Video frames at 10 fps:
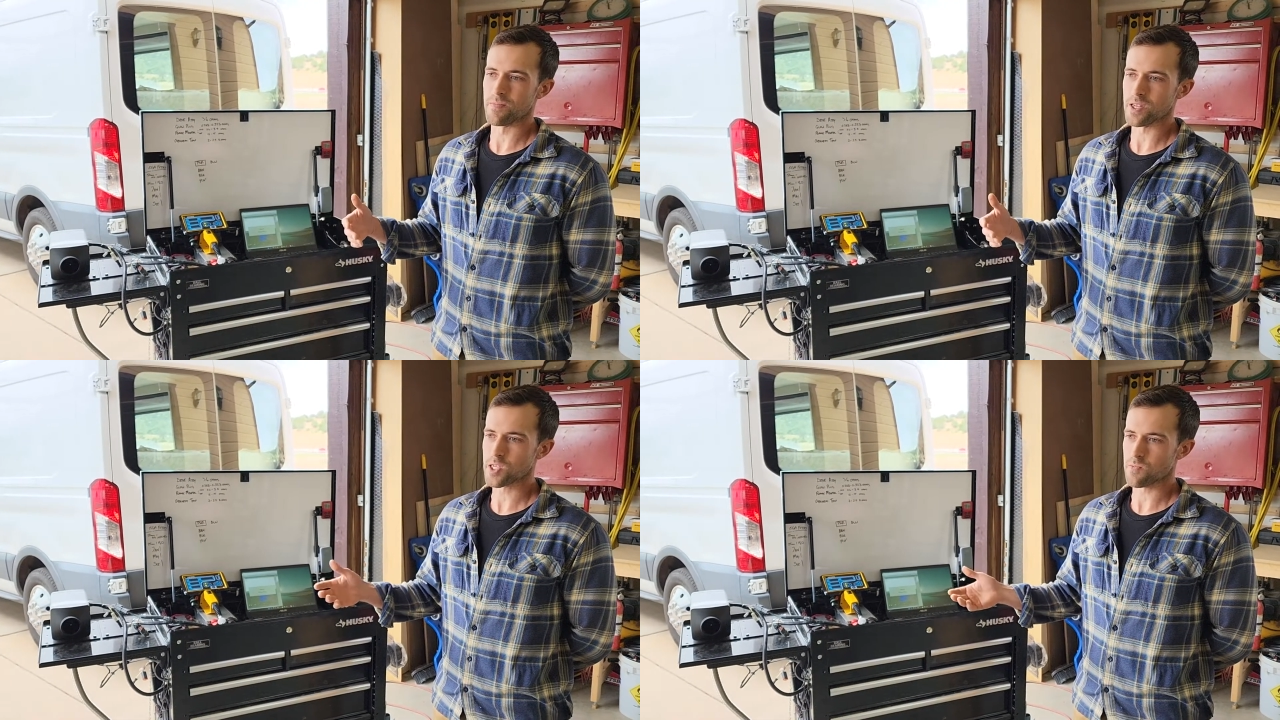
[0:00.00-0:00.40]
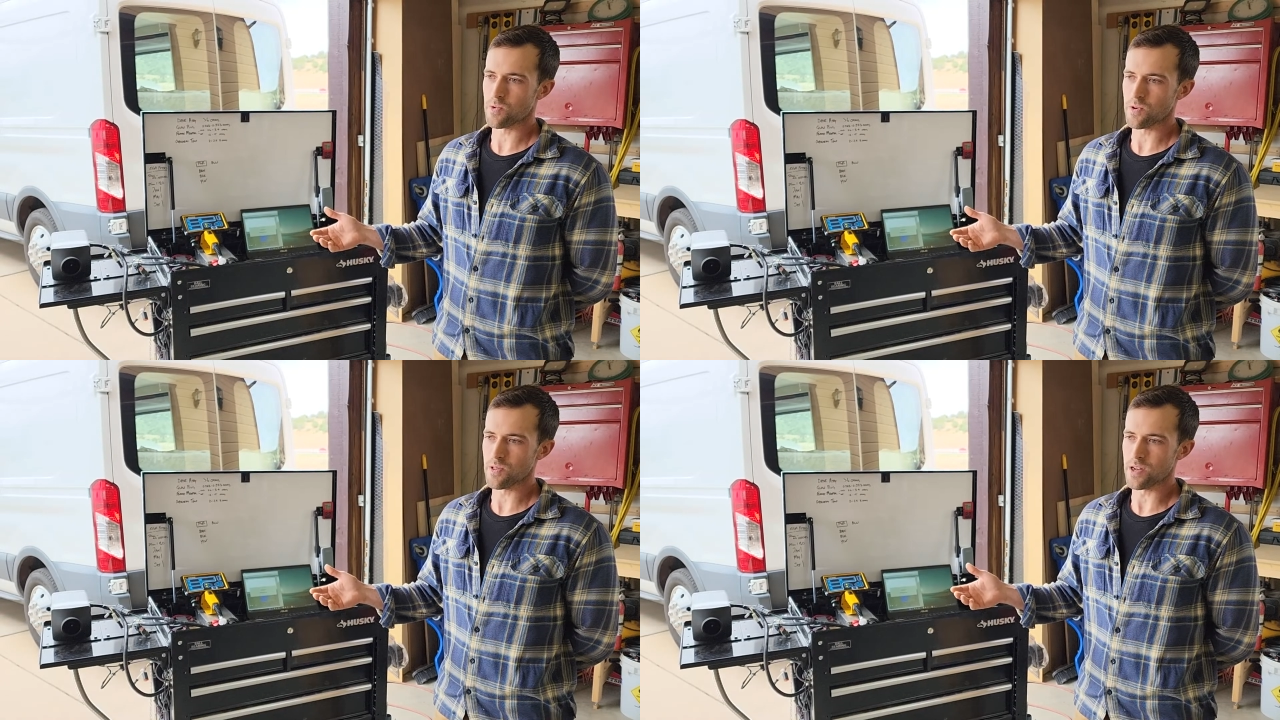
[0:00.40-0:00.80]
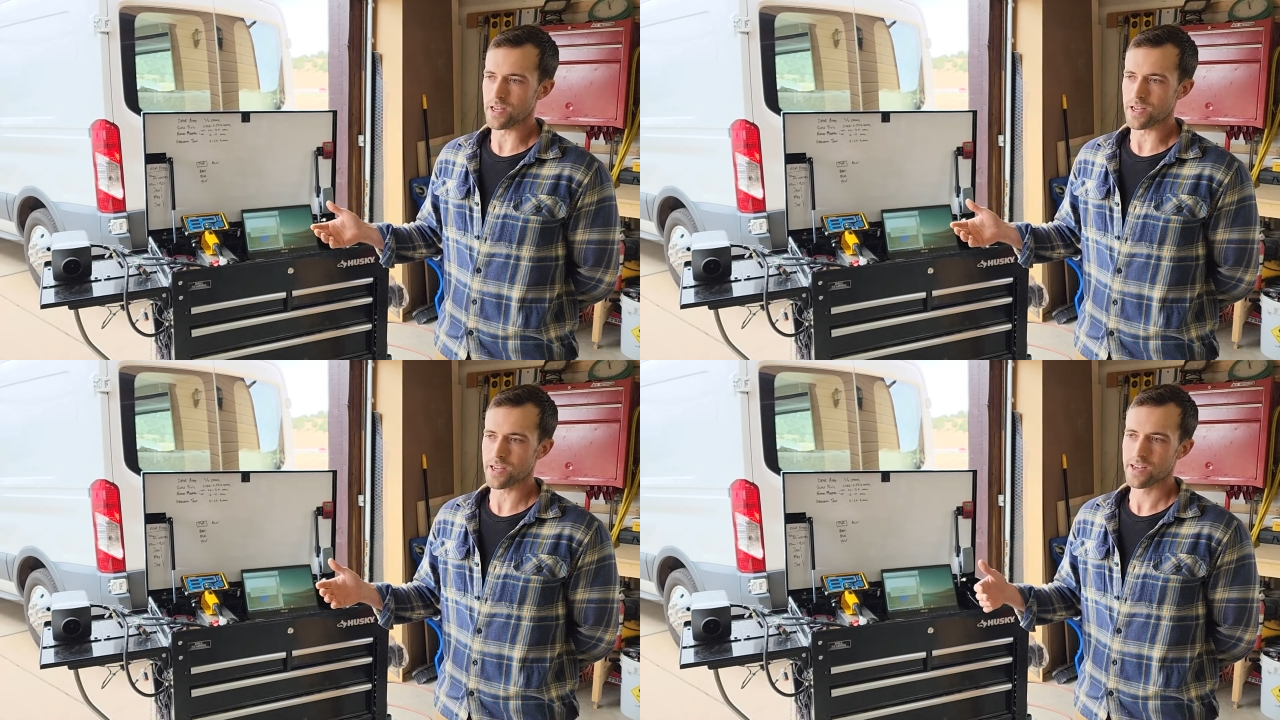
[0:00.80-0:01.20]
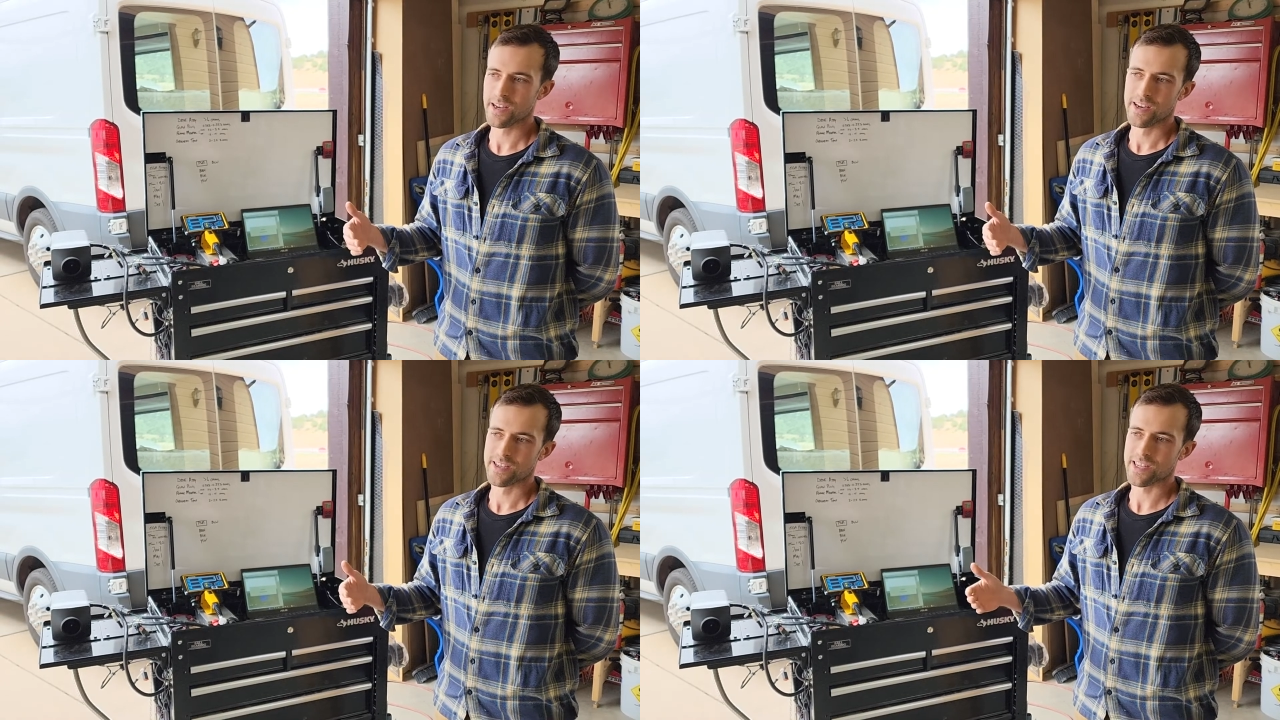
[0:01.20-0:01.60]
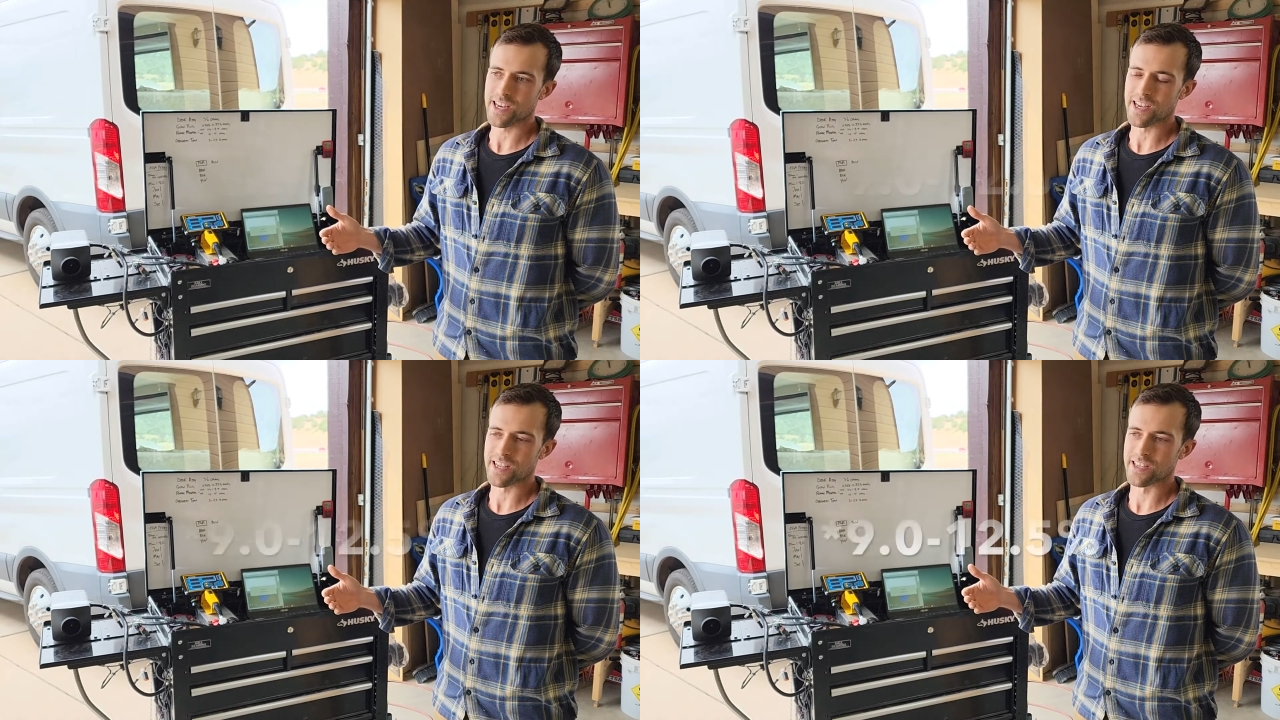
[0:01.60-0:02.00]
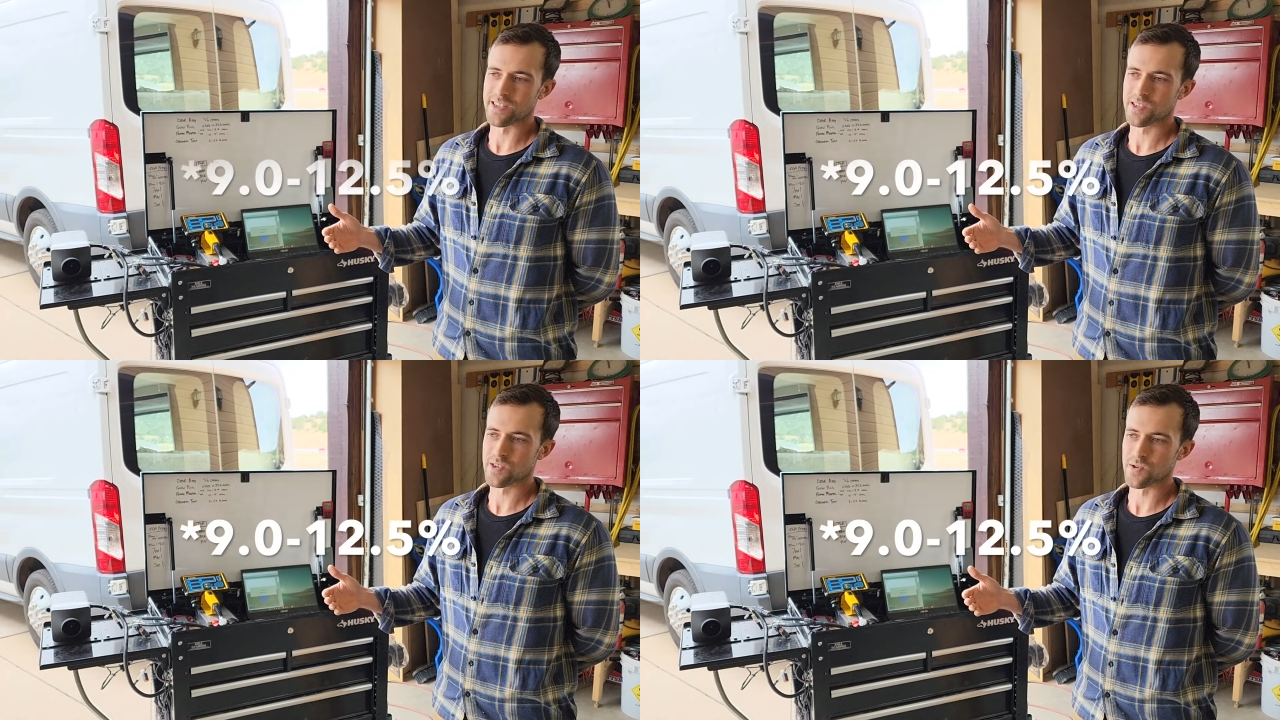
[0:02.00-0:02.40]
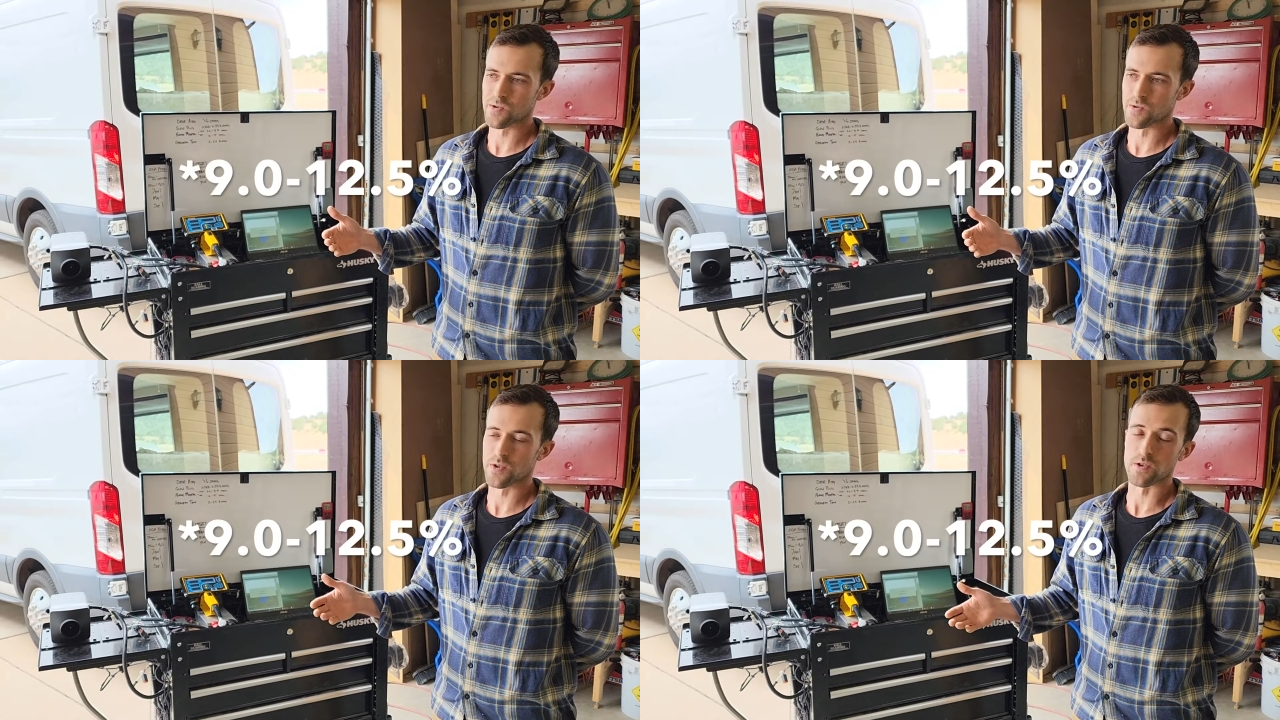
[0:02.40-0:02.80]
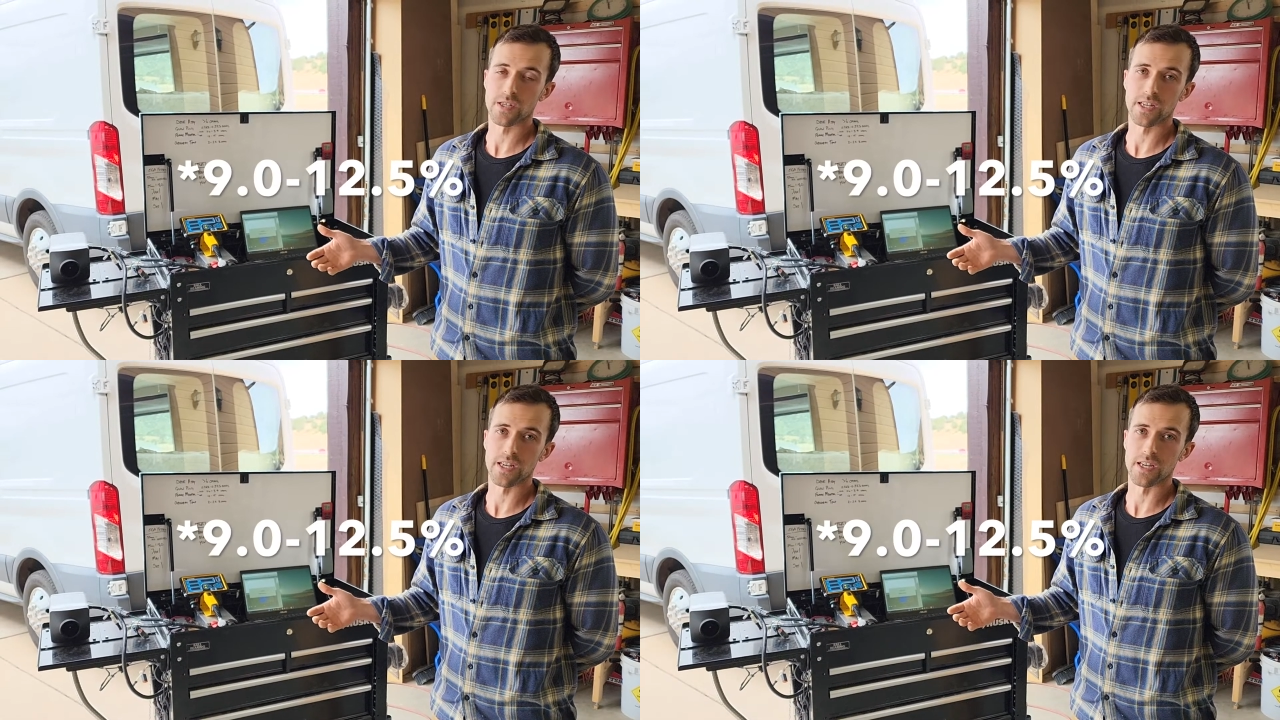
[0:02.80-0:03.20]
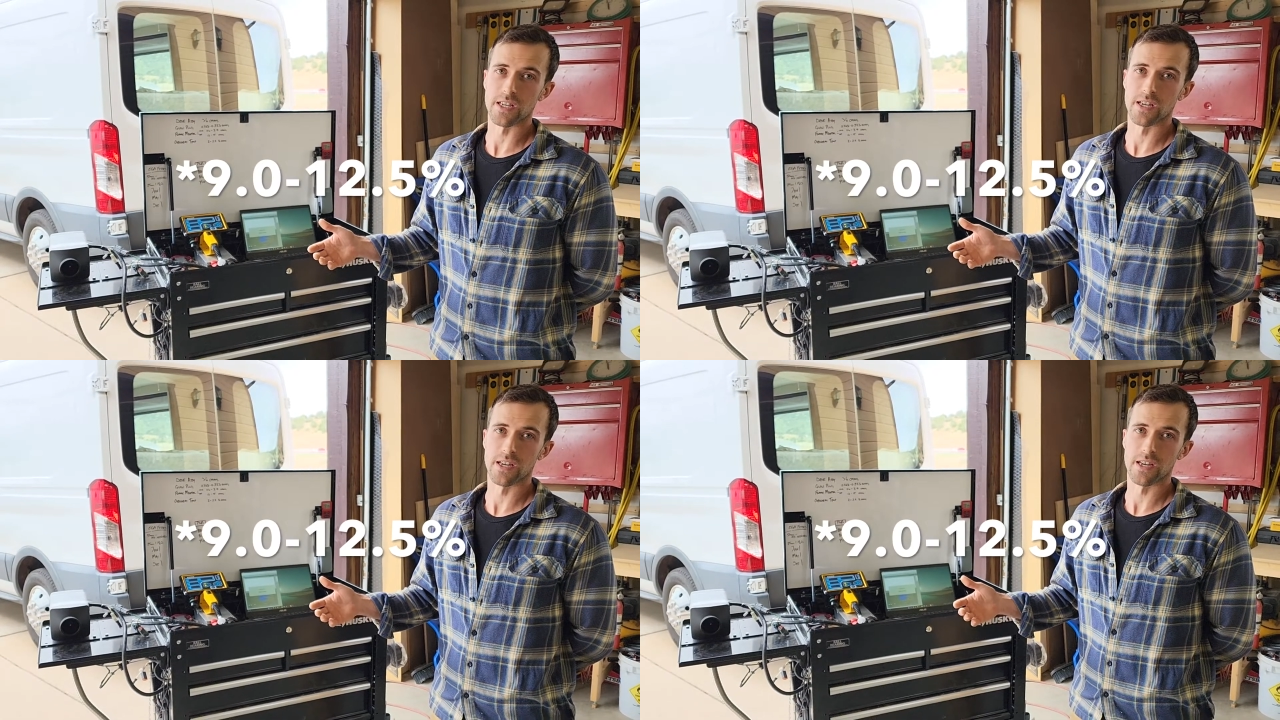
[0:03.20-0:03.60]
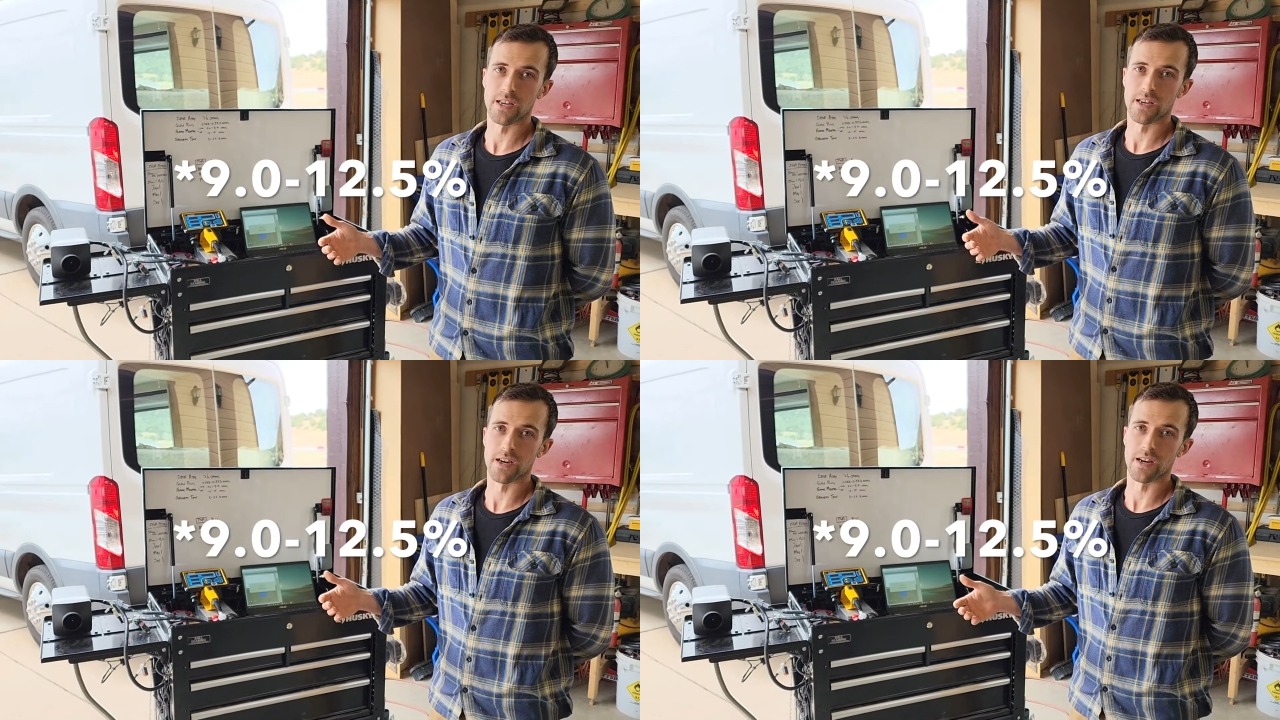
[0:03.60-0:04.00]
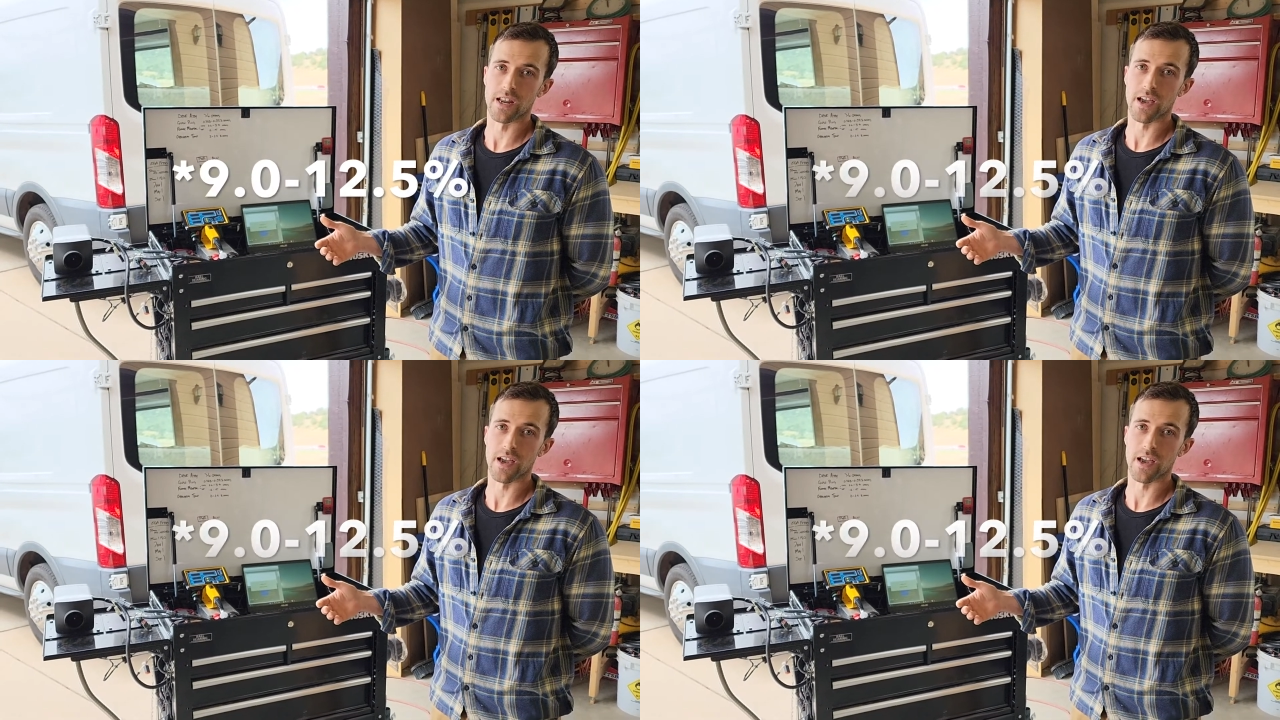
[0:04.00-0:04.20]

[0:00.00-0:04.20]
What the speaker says: it's more like 10 to 13 and a